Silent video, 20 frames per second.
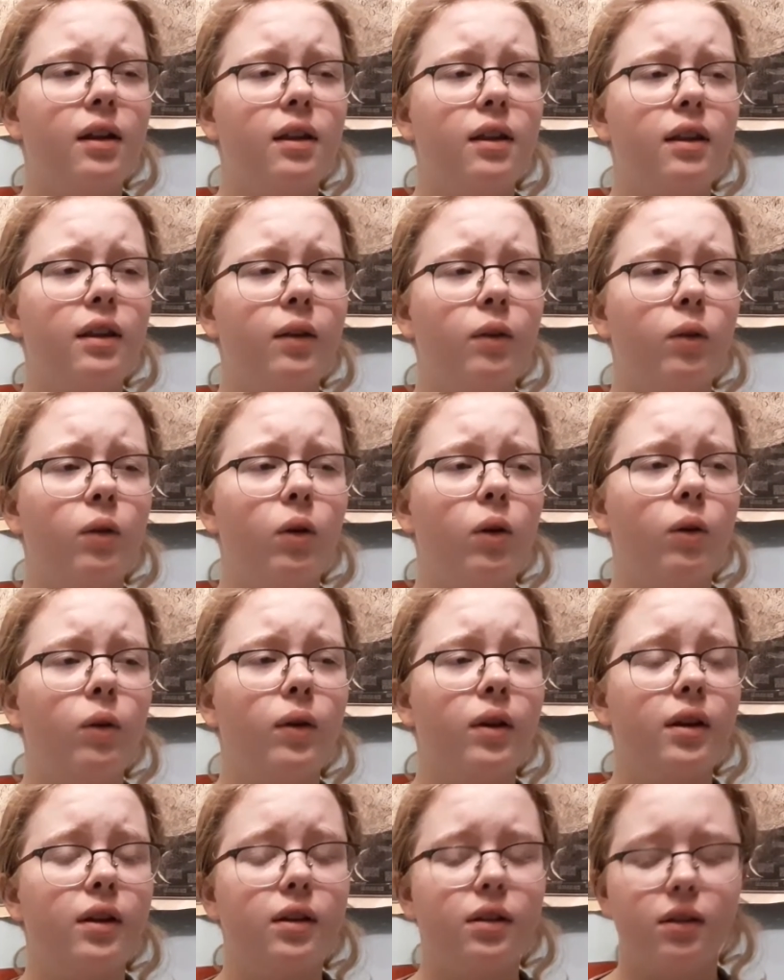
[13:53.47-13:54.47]
they're
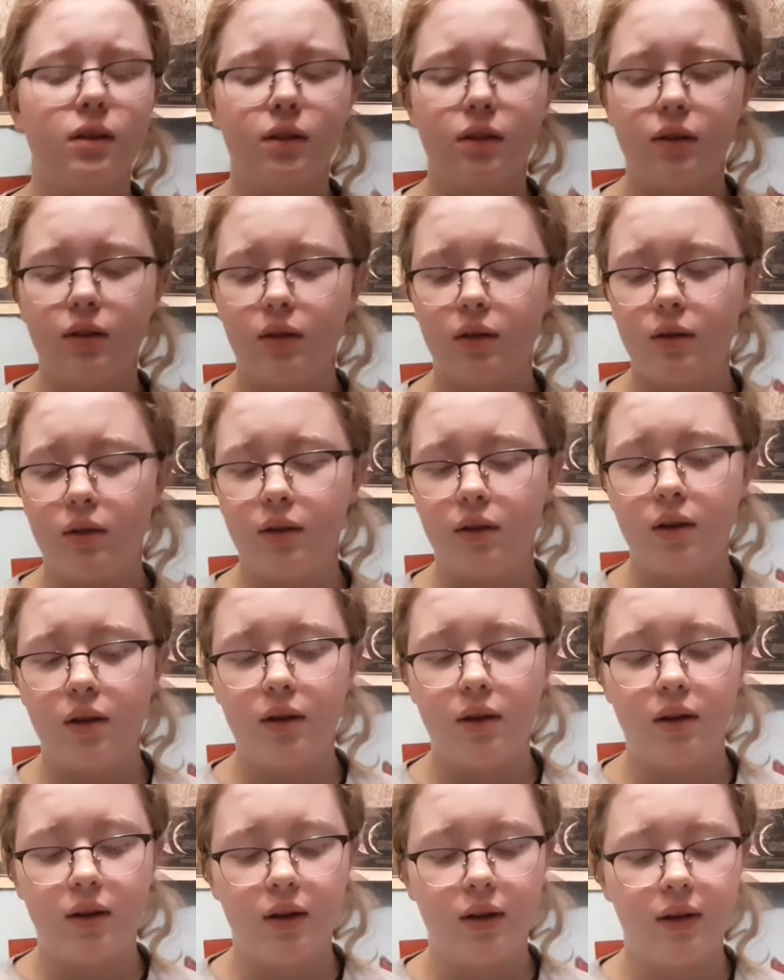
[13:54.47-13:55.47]
always,
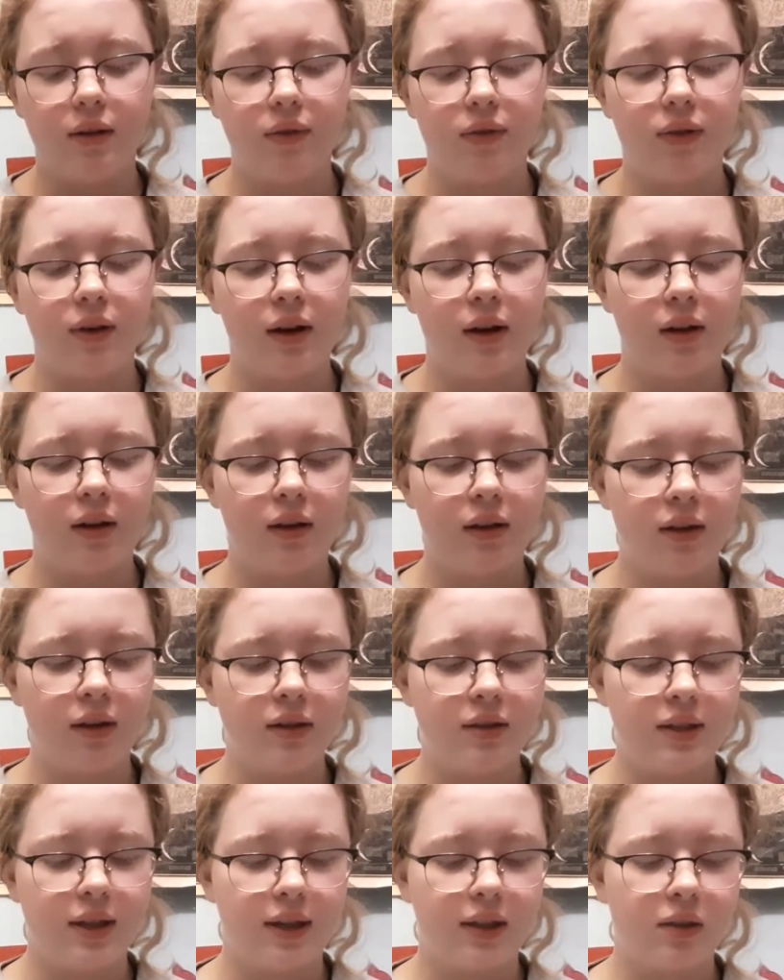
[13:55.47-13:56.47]
I forget the
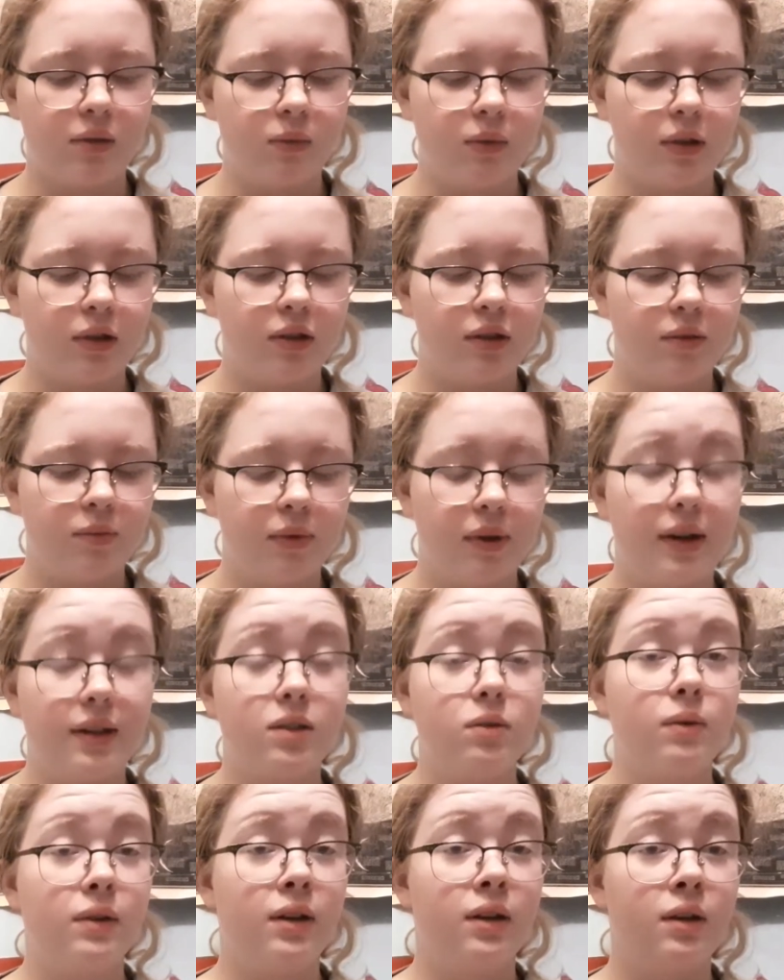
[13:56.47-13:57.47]
exact words, but I
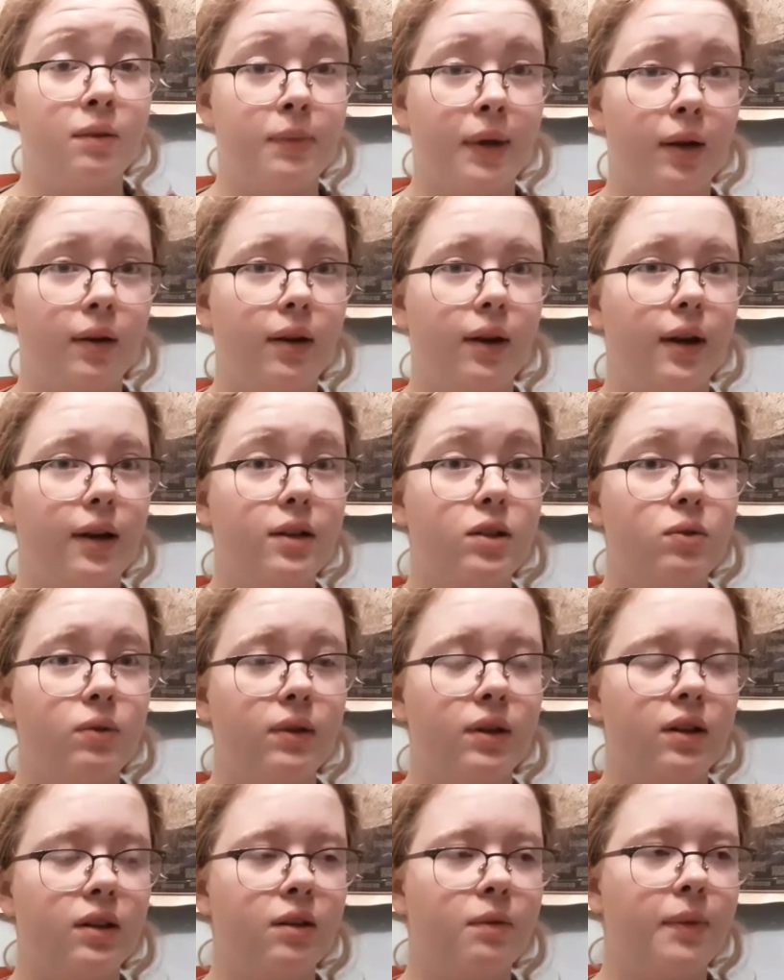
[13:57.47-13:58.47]
tweeted about it.
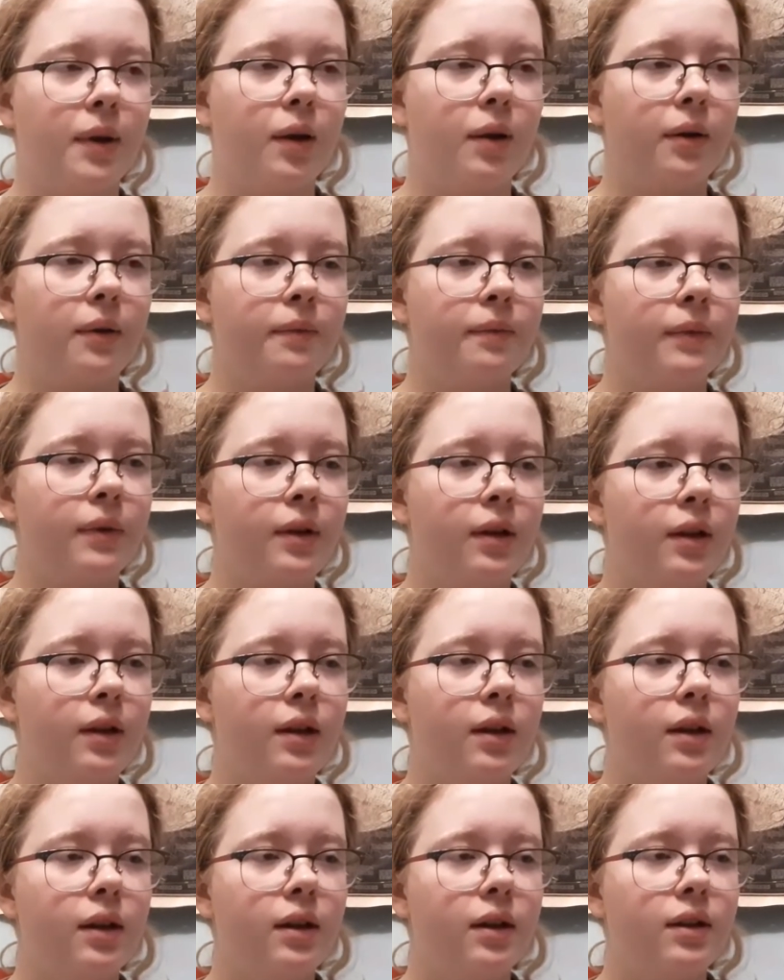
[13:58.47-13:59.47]

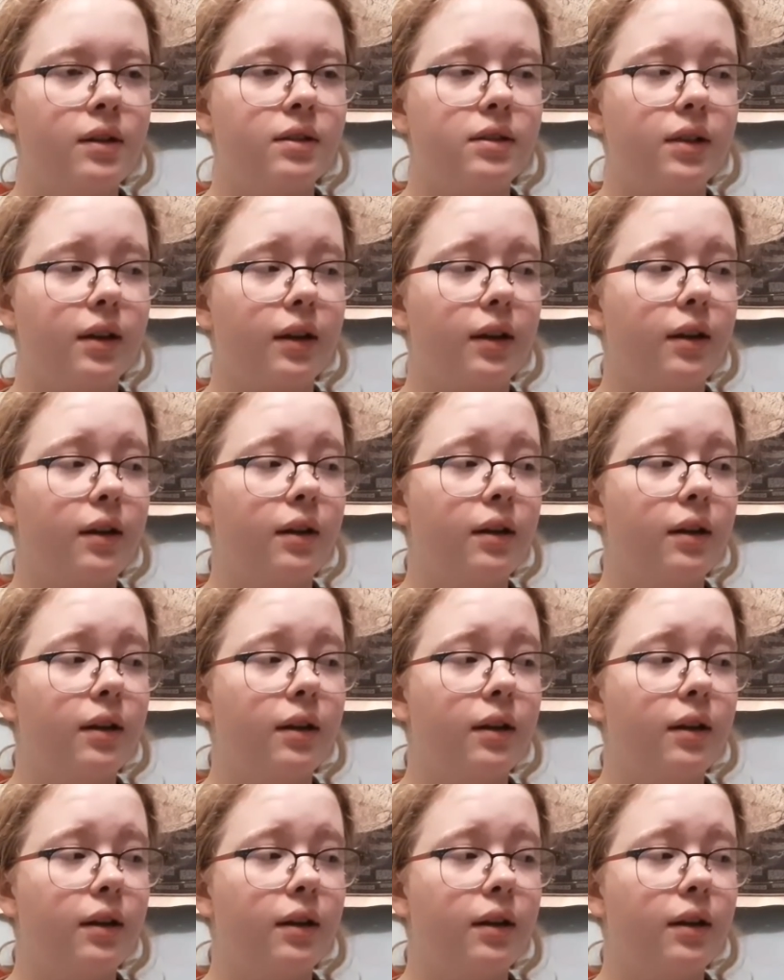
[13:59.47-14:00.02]
It's like,